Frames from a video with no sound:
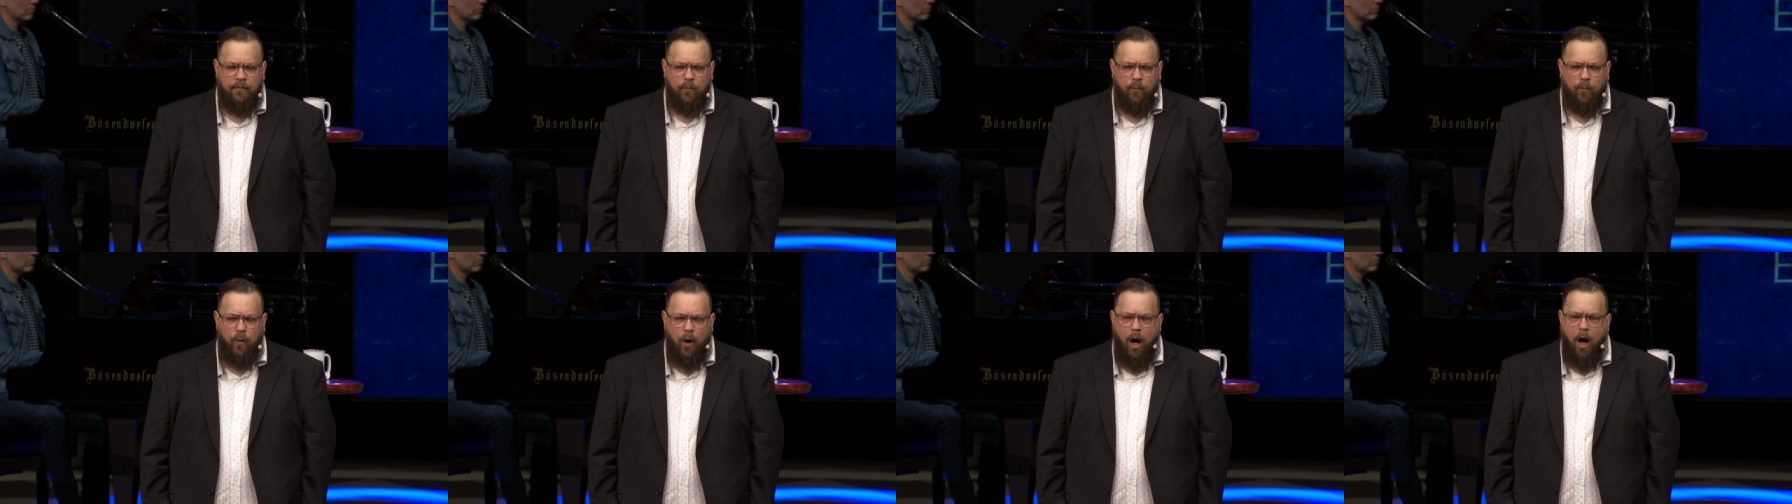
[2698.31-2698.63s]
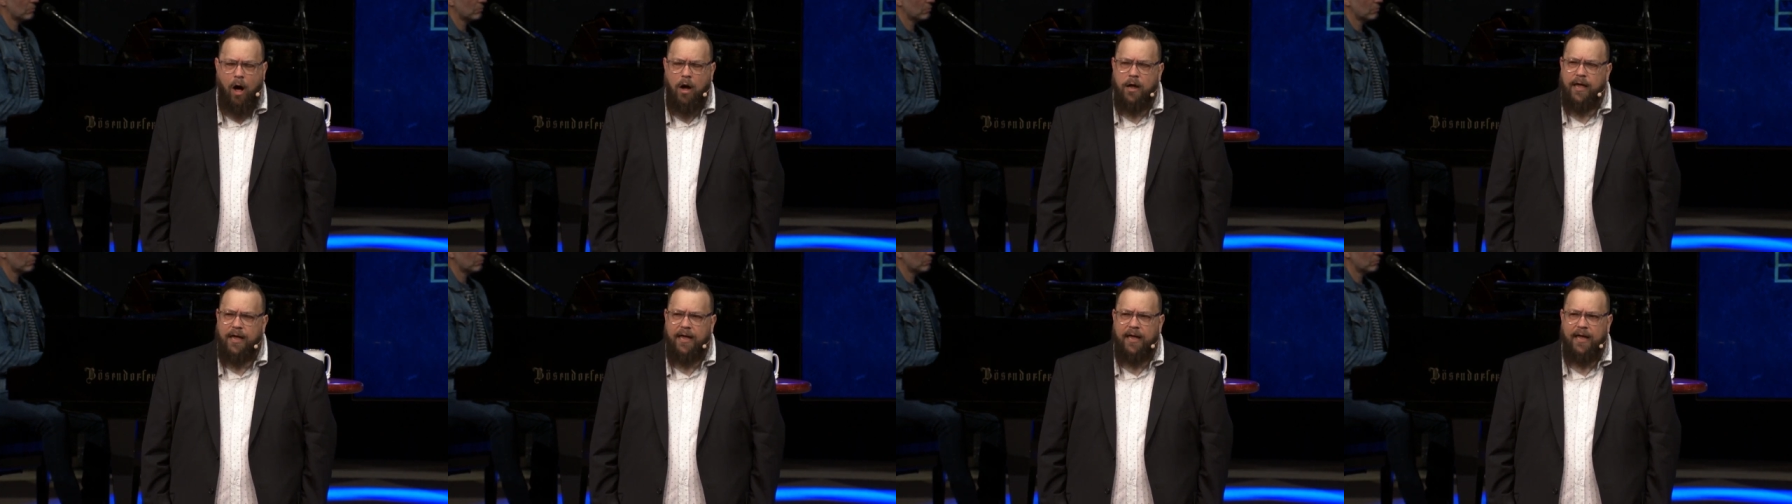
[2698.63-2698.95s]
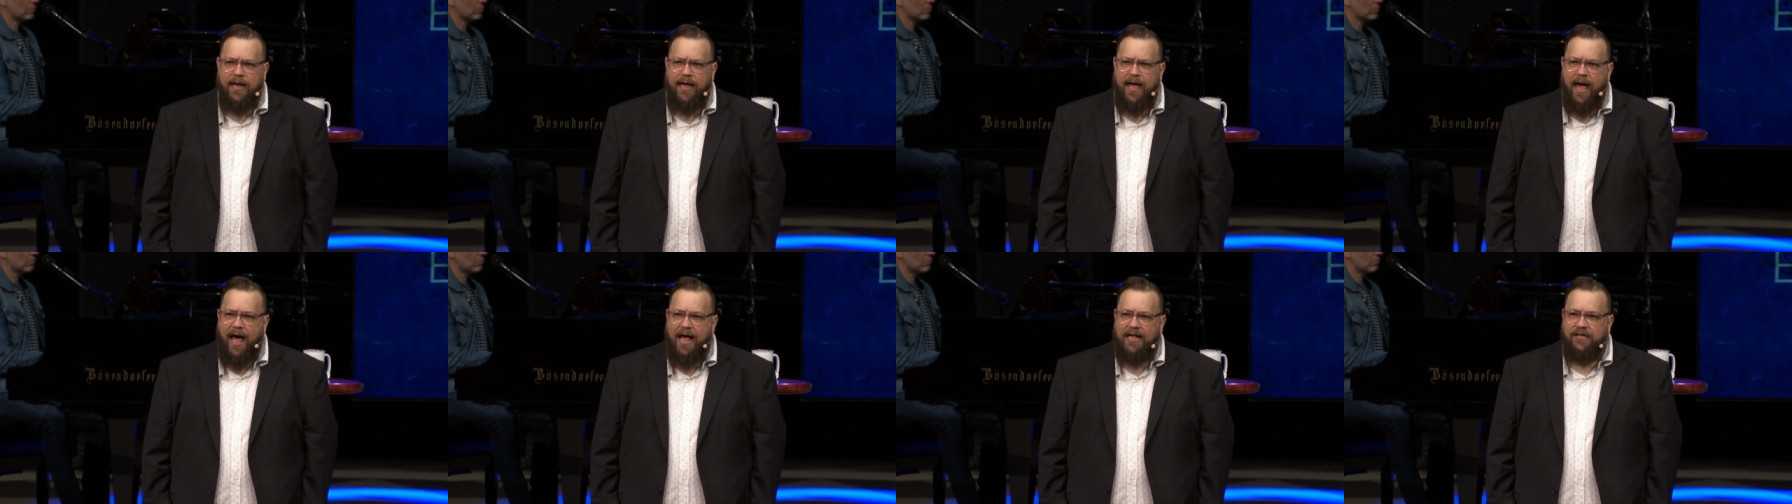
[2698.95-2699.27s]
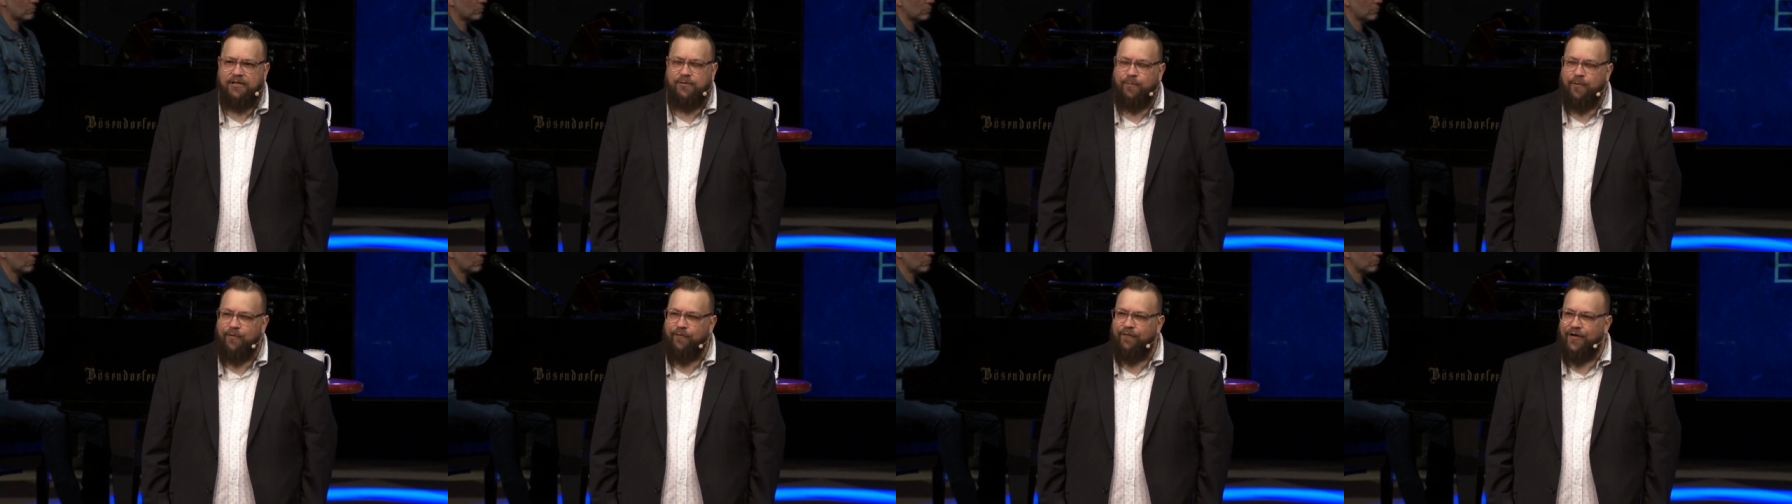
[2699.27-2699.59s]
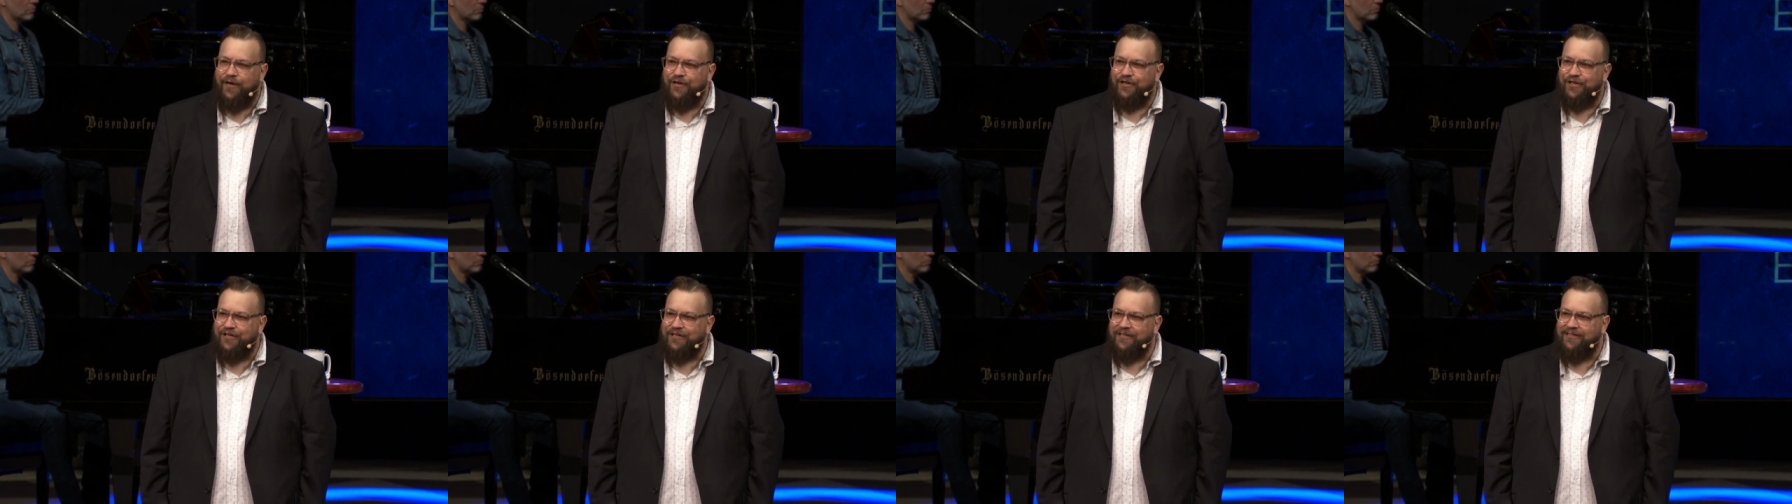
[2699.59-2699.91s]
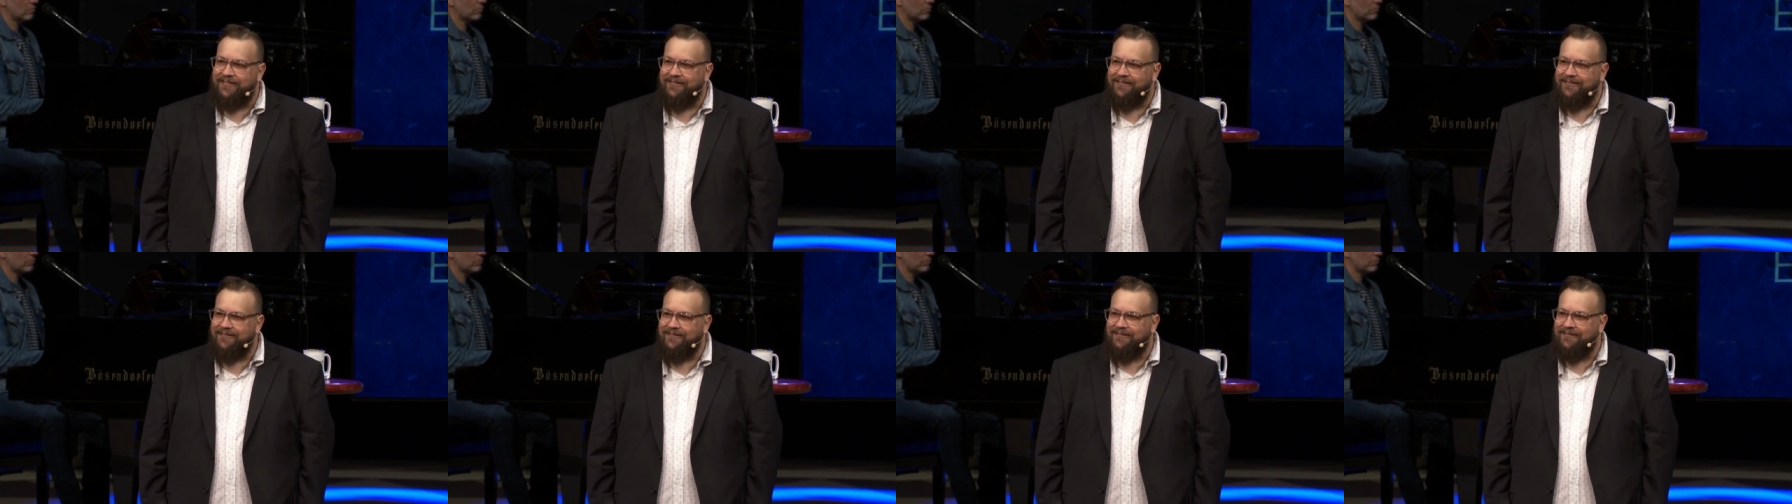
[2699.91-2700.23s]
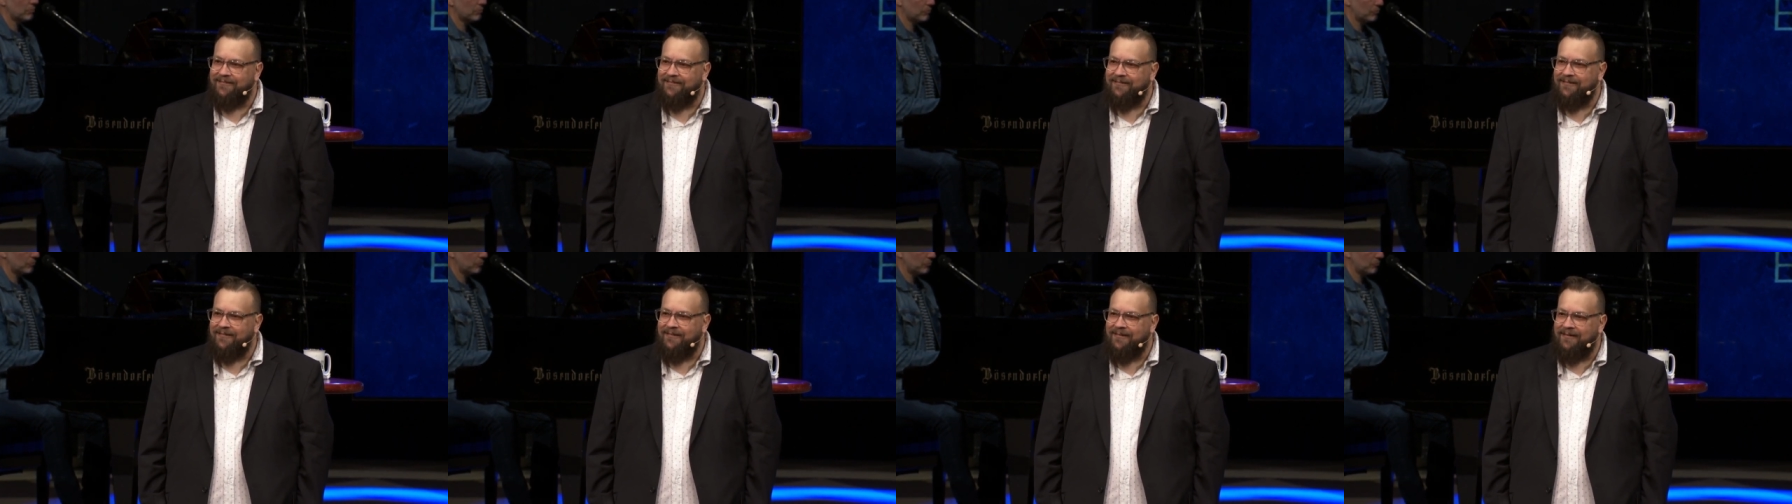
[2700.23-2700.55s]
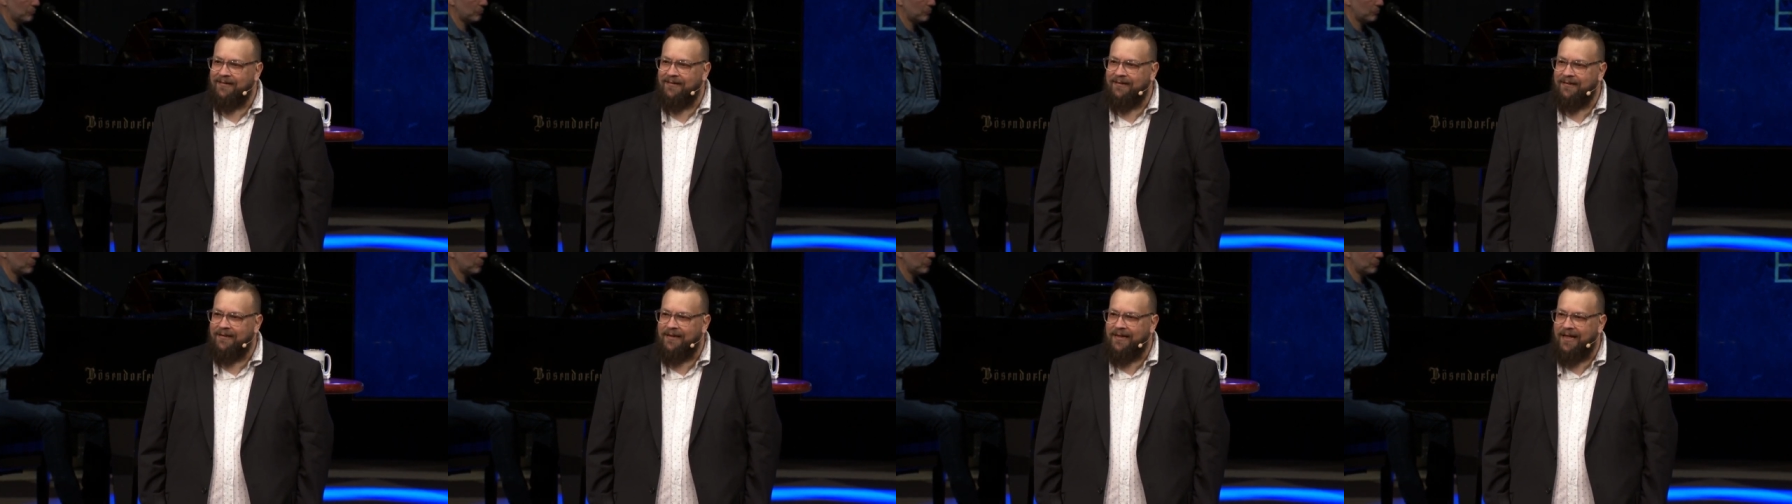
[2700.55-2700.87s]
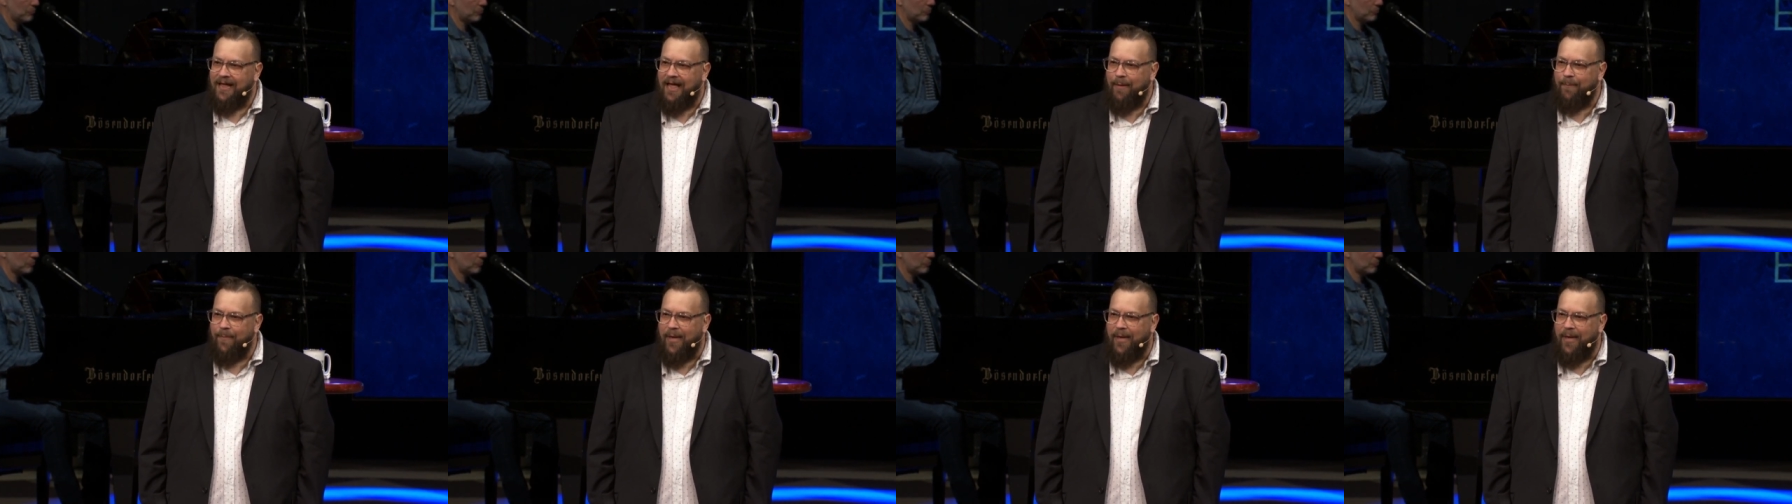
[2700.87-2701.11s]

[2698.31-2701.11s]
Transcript: walking in God's provision and